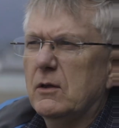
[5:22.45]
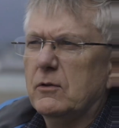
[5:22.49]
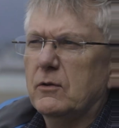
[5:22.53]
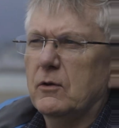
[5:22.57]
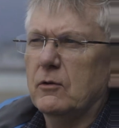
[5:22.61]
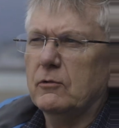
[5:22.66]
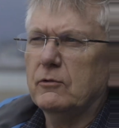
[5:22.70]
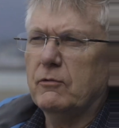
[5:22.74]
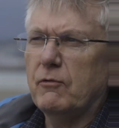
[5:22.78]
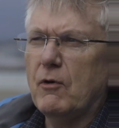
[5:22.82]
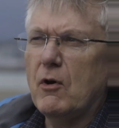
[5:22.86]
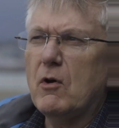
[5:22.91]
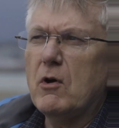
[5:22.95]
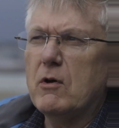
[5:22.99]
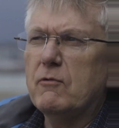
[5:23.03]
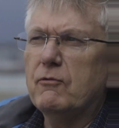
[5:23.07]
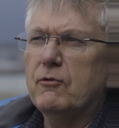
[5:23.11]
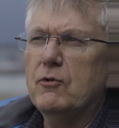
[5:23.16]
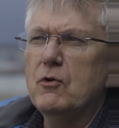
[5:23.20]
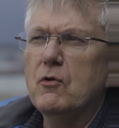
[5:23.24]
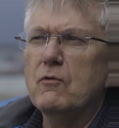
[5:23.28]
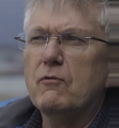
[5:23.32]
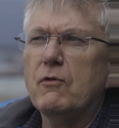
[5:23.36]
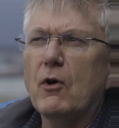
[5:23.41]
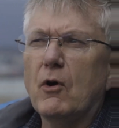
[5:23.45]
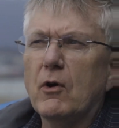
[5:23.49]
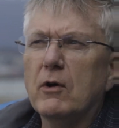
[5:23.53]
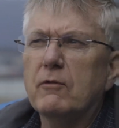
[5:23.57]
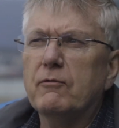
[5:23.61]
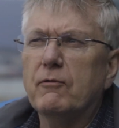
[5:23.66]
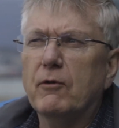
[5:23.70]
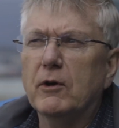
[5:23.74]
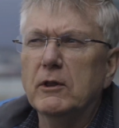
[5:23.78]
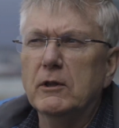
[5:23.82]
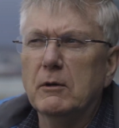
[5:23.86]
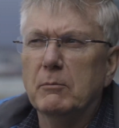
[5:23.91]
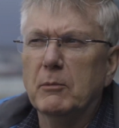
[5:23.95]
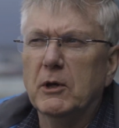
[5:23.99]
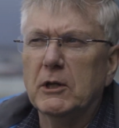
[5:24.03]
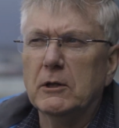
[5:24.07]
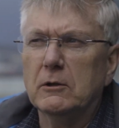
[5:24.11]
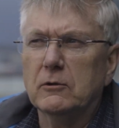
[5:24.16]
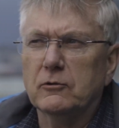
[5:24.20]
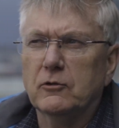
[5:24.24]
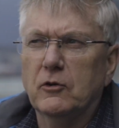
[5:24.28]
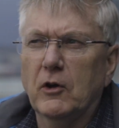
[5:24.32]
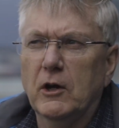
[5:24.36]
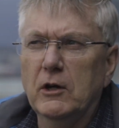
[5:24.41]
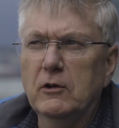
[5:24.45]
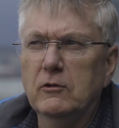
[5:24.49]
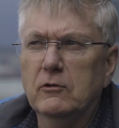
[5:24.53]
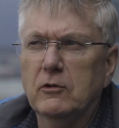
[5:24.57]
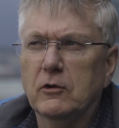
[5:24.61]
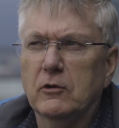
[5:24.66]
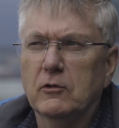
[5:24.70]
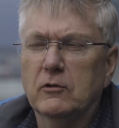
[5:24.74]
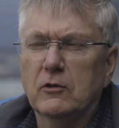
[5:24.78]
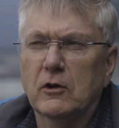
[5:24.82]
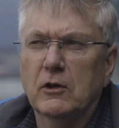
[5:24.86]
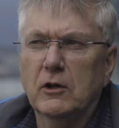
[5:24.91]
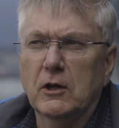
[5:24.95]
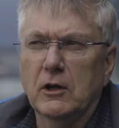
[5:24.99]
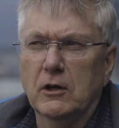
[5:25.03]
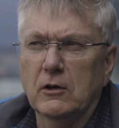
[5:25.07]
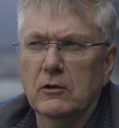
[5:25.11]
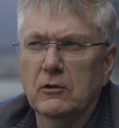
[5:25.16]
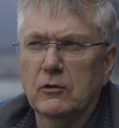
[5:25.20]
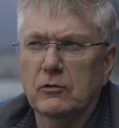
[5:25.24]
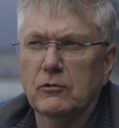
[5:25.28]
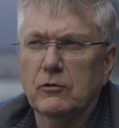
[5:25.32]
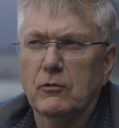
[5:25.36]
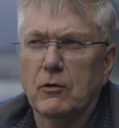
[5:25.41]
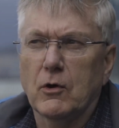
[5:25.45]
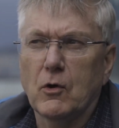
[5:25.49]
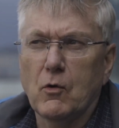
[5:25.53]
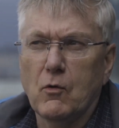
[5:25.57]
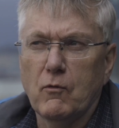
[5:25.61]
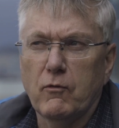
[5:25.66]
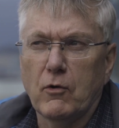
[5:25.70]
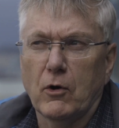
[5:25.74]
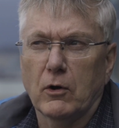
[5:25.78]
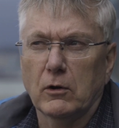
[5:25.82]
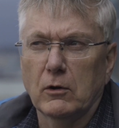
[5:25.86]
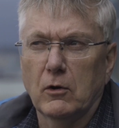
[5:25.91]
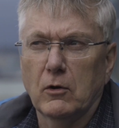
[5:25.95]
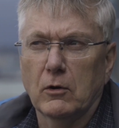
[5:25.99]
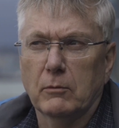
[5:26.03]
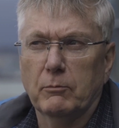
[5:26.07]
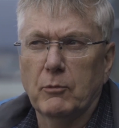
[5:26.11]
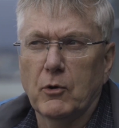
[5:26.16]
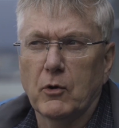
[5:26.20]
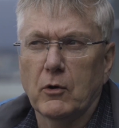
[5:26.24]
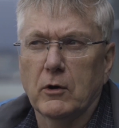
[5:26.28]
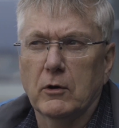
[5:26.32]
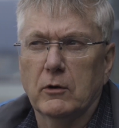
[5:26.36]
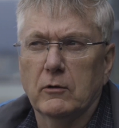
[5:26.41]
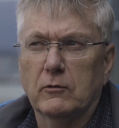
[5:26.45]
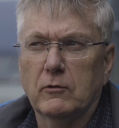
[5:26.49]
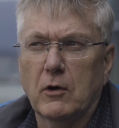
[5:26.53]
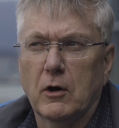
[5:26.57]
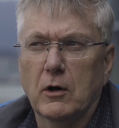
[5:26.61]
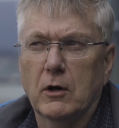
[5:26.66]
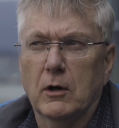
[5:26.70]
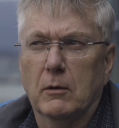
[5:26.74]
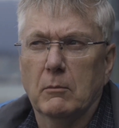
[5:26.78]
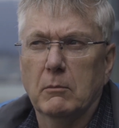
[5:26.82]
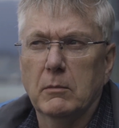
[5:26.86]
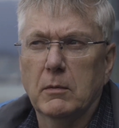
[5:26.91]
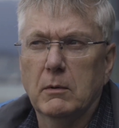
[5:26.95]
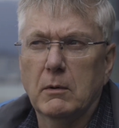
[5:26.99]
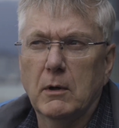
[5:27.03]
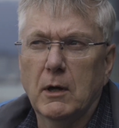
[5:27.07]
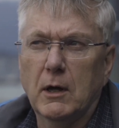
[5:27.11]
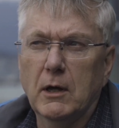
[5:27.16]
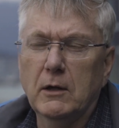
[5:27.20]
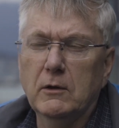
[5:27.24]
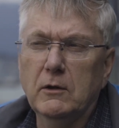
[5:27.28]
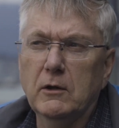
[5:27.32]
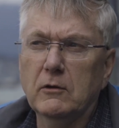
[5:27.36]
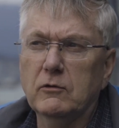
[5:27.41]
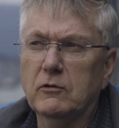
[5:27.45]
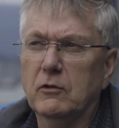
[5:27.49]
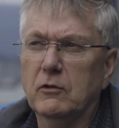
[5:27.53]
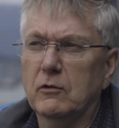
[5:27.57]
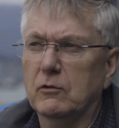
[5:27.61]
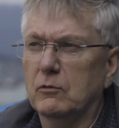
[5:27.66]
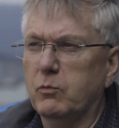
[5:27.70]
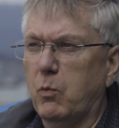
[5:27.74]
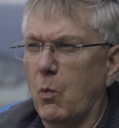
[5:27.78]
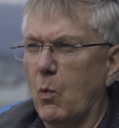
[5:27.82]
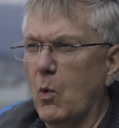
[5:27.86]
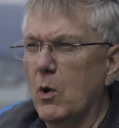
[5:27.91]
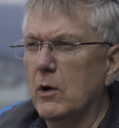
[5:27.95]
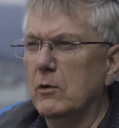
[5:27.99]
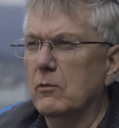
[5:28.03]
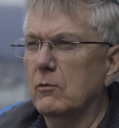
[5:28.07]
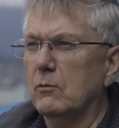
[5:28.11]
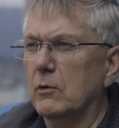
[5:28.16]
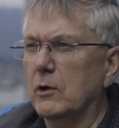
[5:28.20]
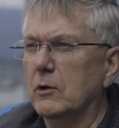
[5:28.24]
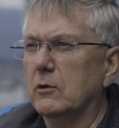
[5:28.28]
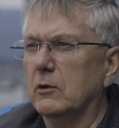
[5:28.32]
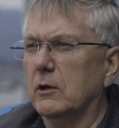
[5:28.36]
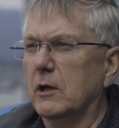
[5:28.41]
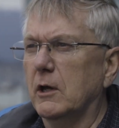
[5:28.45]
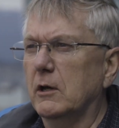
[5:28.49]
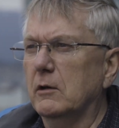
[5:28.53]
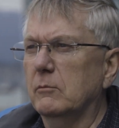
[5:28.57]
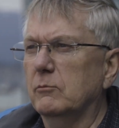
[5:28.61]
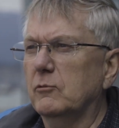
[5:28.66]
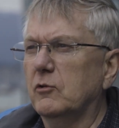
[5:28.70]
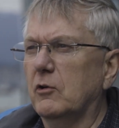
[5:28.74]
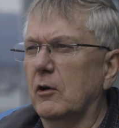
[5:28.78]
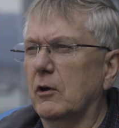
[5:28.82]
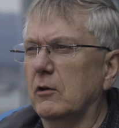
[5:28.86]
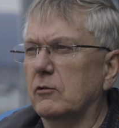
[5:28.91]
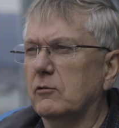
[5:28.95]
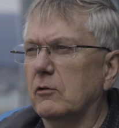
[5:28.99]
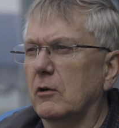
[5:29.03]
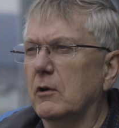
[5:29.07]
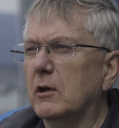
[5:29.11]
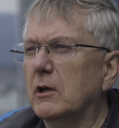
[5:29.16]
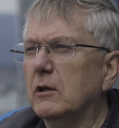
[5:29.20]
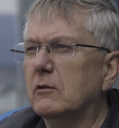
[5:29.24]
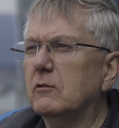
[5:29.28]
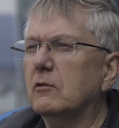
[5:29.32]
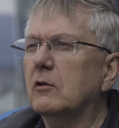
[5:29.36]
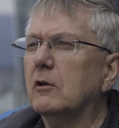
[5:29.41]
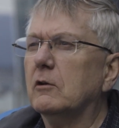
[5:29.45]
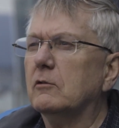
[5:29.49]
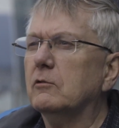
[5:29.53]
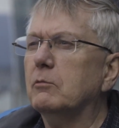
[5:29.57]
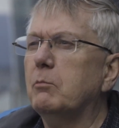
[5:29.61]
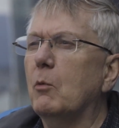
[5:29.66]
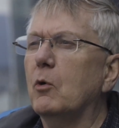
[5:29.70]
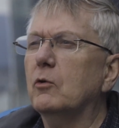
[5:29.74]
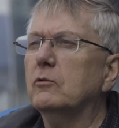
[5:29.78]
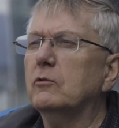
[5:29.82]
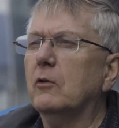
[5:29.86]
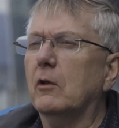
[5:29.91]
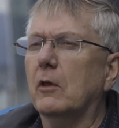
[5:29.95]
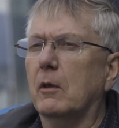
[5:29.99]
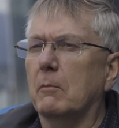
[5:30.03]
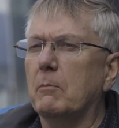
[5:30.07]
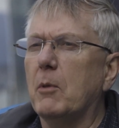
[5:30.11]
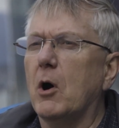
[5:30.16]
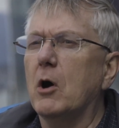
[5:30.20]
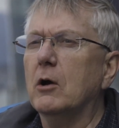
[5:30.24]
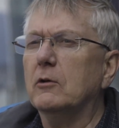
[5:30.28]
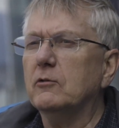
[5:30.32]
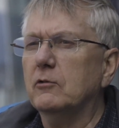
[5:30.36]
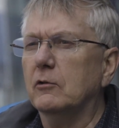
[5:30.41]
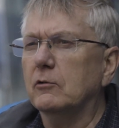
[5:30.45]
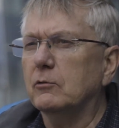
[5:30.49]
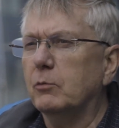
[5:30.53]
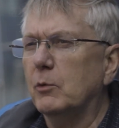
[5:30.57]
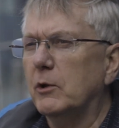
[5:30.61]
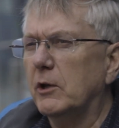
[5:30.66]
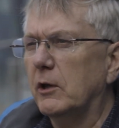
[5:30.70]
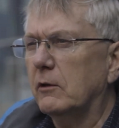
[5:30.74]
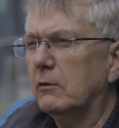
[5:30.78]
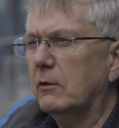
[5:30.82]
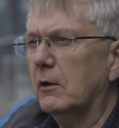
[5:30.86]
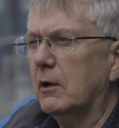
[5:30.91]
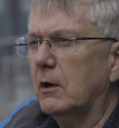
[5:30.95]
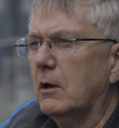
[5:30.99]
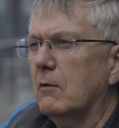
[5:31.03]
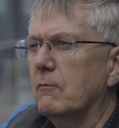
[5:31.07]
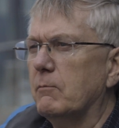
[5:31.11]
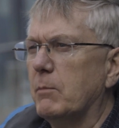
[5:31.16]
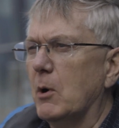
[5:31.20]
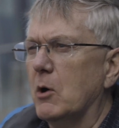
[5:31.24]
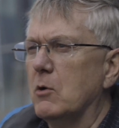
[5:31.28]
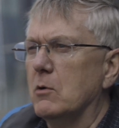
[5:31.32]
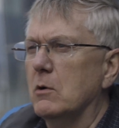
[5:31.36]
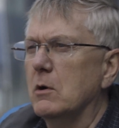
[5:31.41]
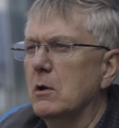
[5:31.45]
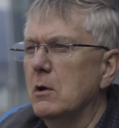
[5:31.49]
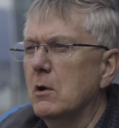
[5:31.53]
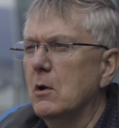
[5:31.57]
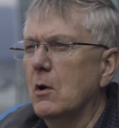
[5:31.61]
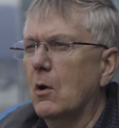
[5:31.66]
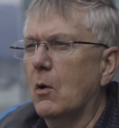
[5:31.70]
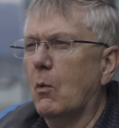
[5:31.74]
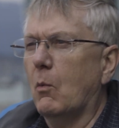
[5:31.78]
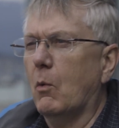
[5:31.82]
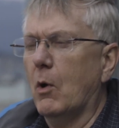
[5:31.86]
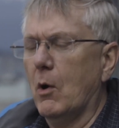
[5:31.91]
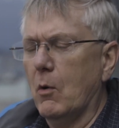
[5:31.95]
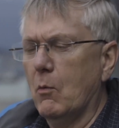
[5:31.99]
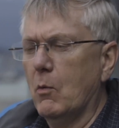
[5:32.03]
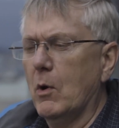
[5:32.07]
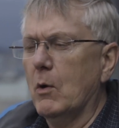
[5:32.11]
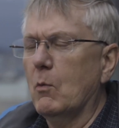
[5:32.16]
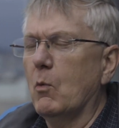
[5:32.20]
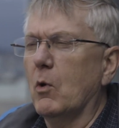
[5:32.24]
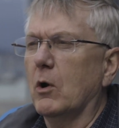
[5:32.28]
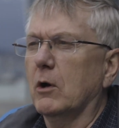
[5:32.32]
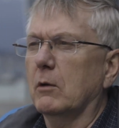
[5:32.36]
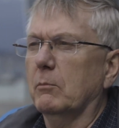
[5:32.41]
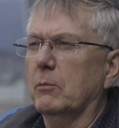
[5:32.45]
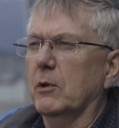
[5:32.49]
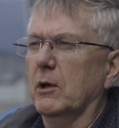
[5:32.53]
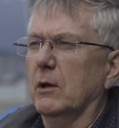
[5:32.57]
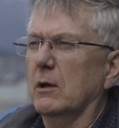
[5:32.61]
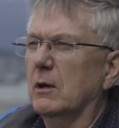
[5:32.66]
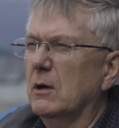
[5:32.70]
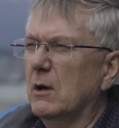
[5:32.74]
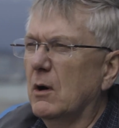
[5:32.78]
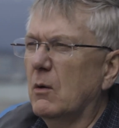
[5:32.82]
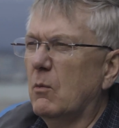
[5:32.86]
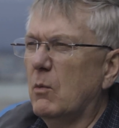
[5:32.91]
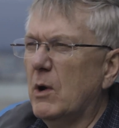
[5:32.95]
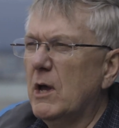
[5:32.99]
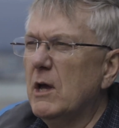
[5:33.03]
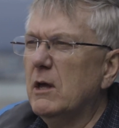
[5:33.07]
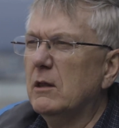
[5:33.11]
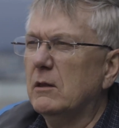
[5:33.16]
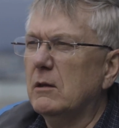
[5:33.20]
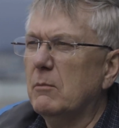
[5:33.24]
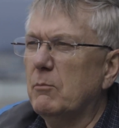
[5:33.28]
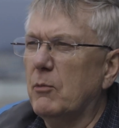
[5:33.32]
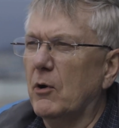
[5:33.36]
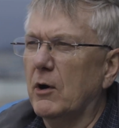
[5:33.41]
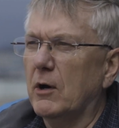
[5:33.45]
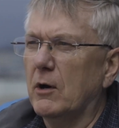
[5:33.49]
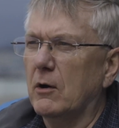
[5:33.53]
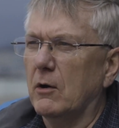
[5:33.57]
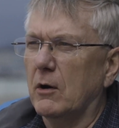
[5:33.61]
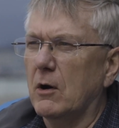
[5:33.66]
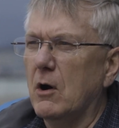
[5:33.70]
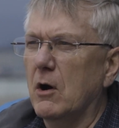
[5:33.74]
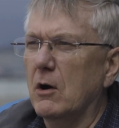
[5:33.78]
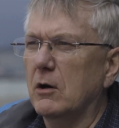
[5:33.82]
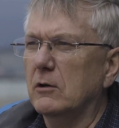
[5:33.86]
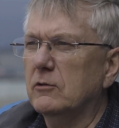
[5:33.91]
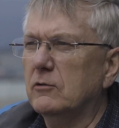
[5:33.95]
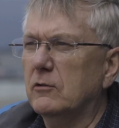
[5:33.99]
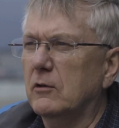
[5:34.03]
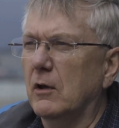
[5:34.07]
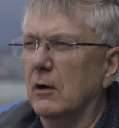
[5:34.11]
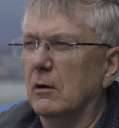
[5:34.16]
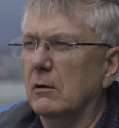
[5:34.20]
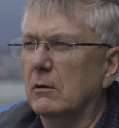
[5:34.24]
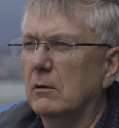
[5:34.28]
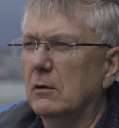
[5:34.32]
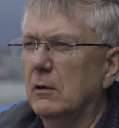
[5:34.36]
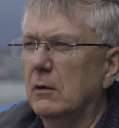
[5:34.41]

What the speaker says: there's very few very fundamental changes in the industry over a long period of time. And this is one real game changer, and it ticks most of the boxes when you think about where we want to be. We have to bring our costs down.